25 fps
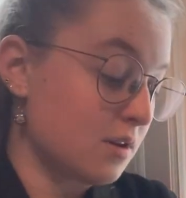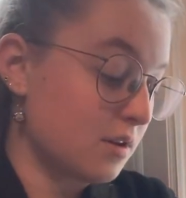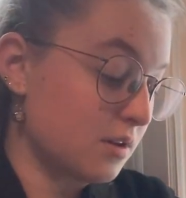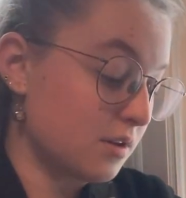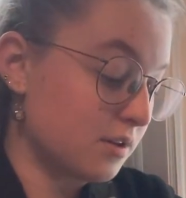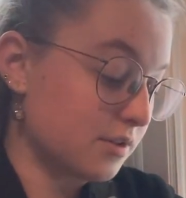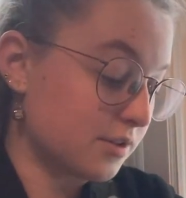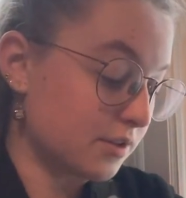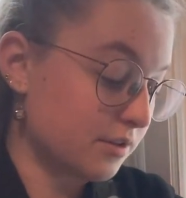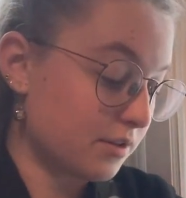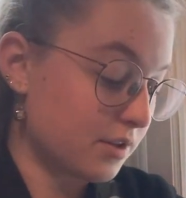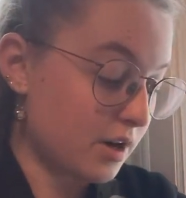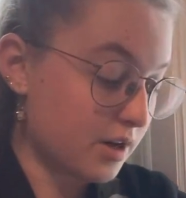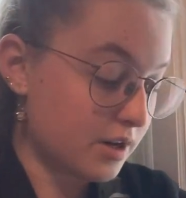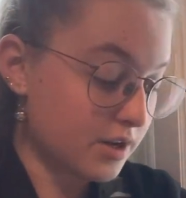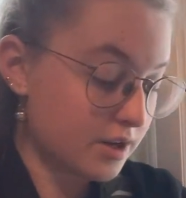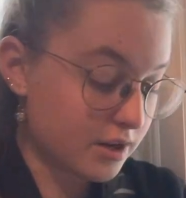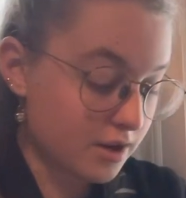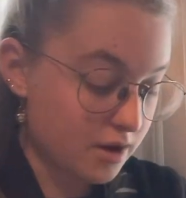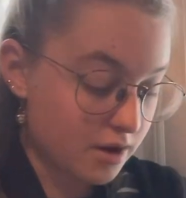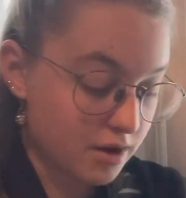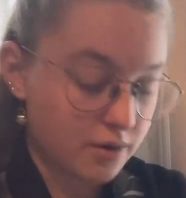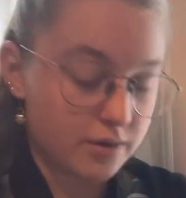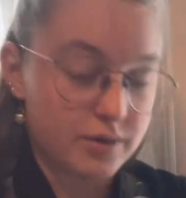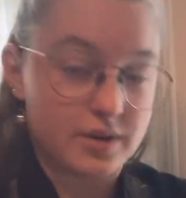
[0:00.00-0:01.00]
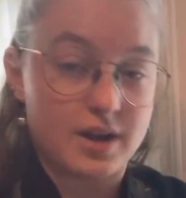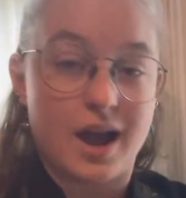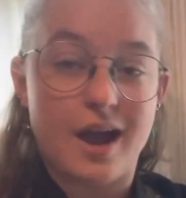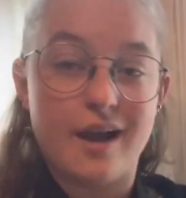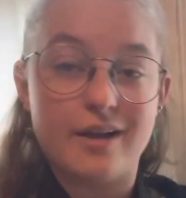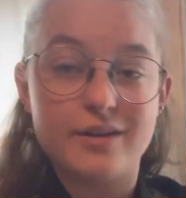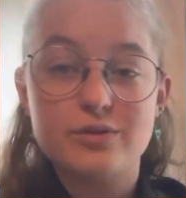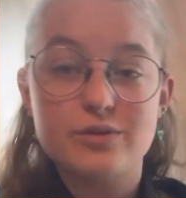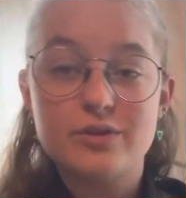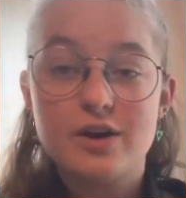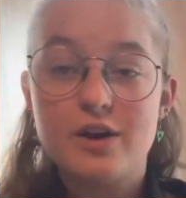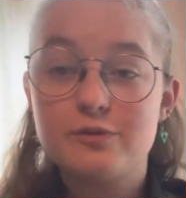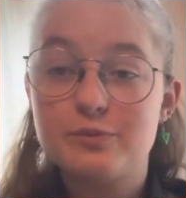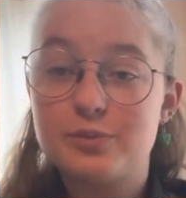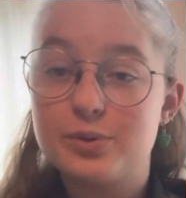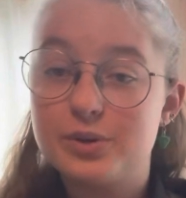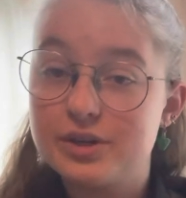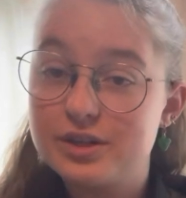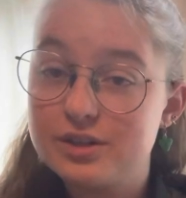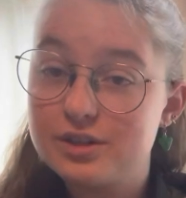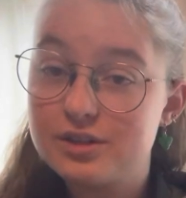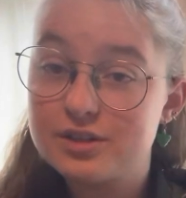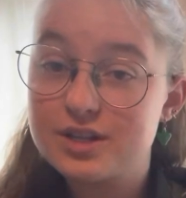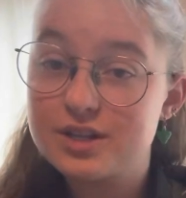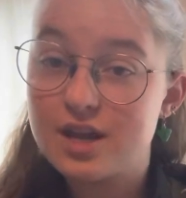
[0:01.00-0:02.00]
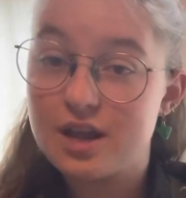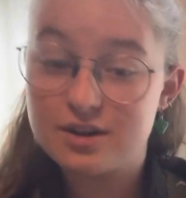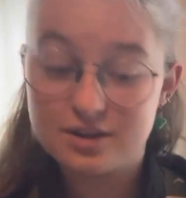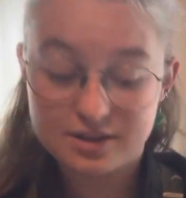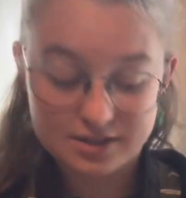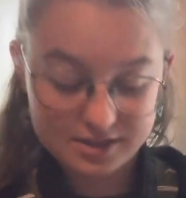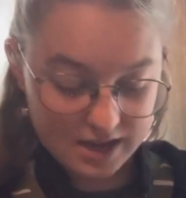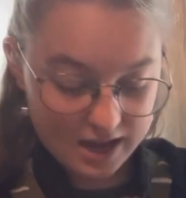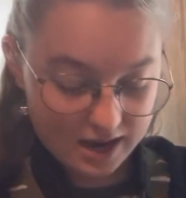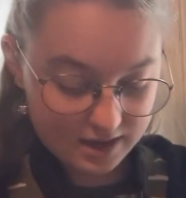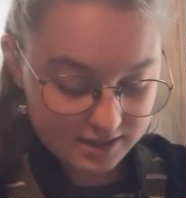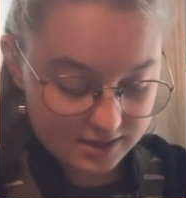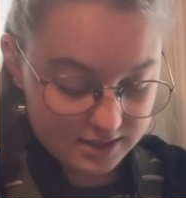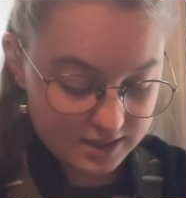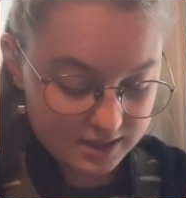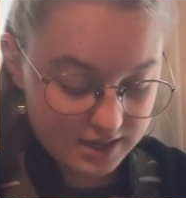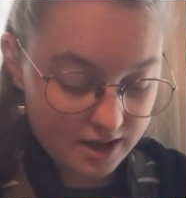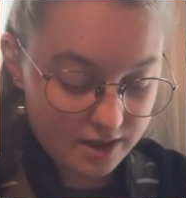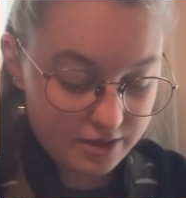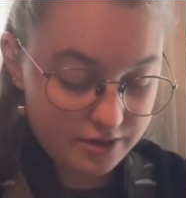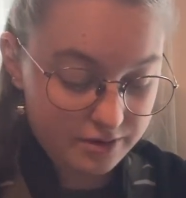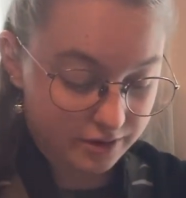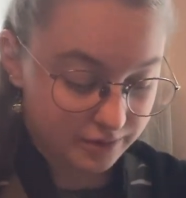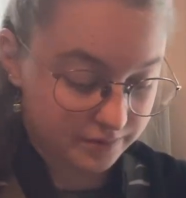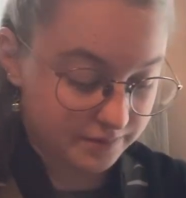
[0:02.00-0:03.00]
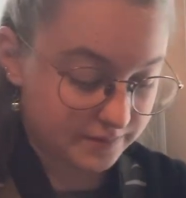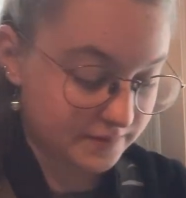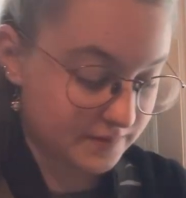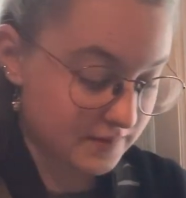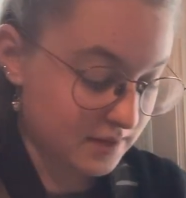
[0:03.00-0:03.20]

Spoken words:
So there you go. Now you have put your tenor sax together.